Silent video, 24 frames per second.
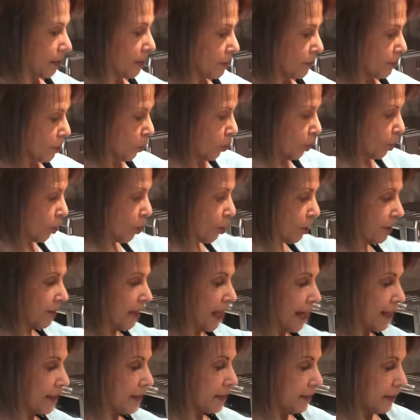so we'll cook
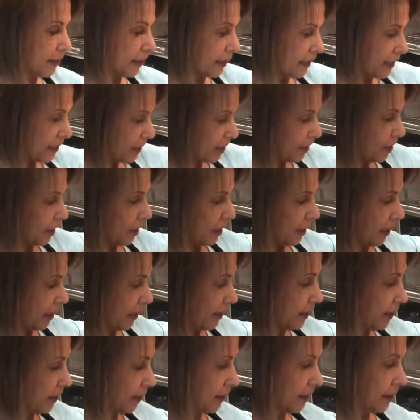that until it's
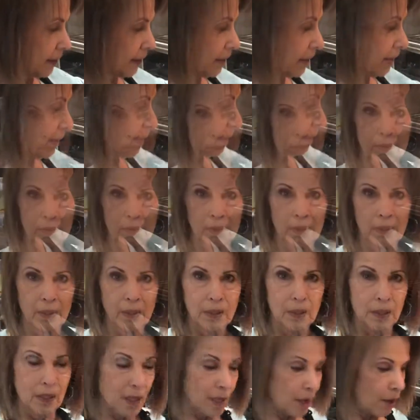done.
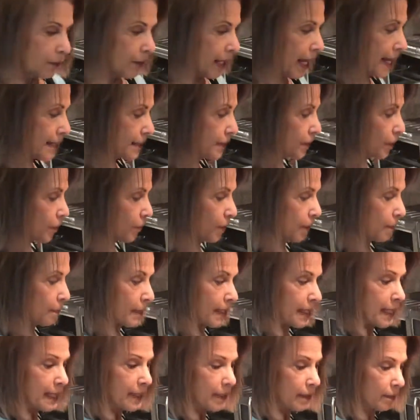Okay, so the
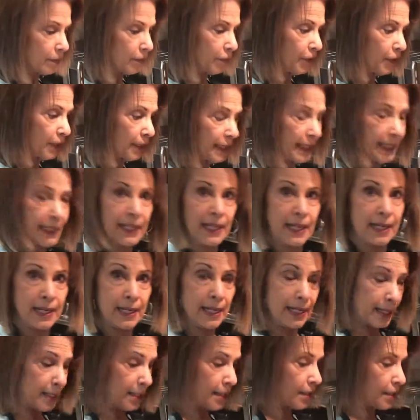meat filling,
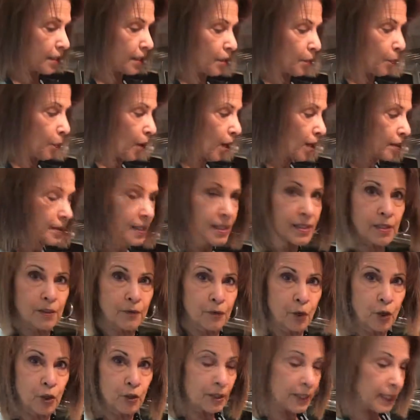it is in the process
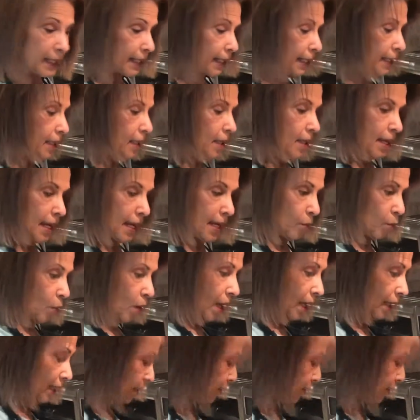of cooking, and while